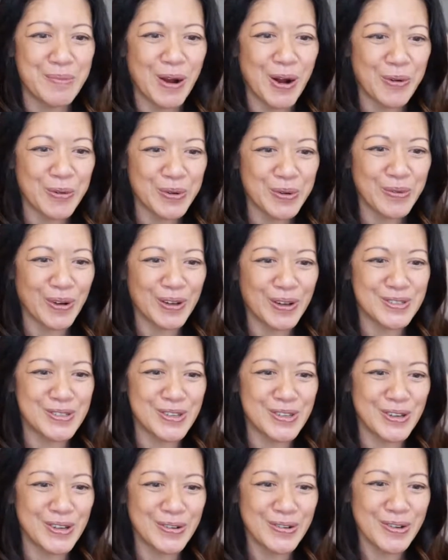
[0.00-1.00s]
Maru
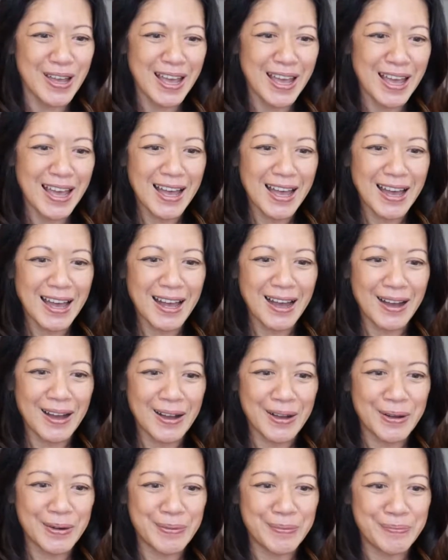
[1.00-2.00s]
also.
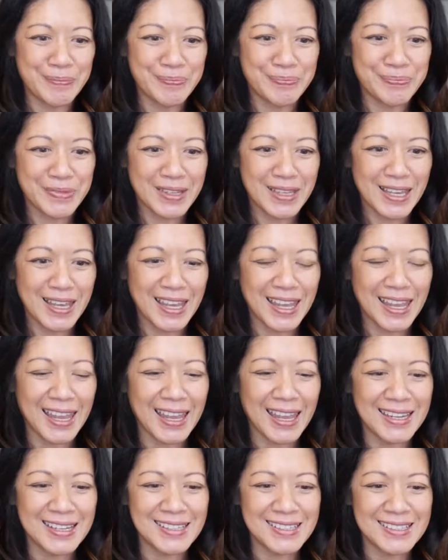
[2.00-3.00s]
And
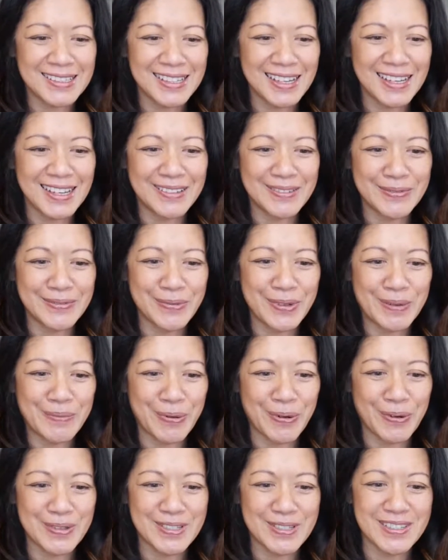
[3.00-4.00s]
one
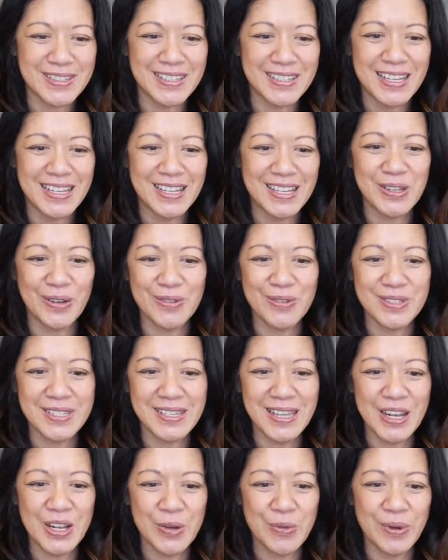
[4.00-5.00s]
person says, I don't
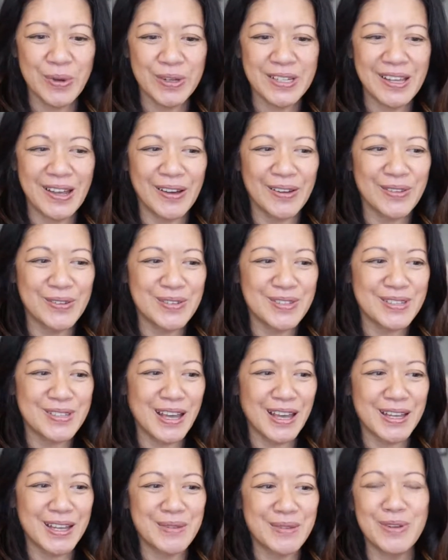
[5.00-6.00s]
see anyone on the other
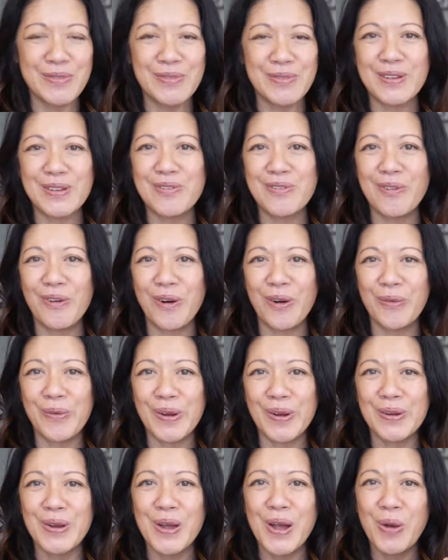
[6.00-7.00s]
side moving
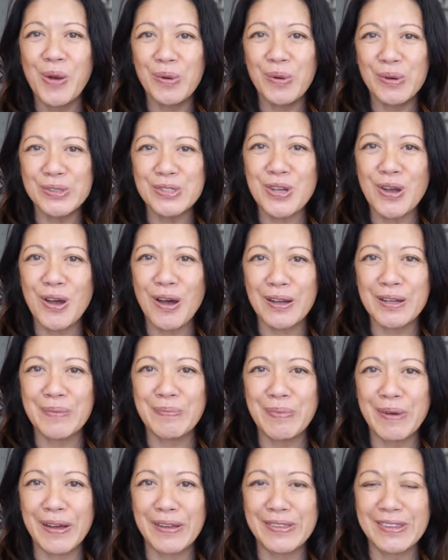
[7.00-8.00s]
forward. We'll talk
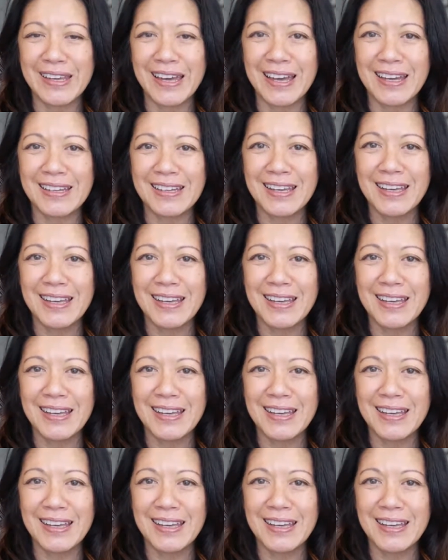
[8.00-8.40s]
about that.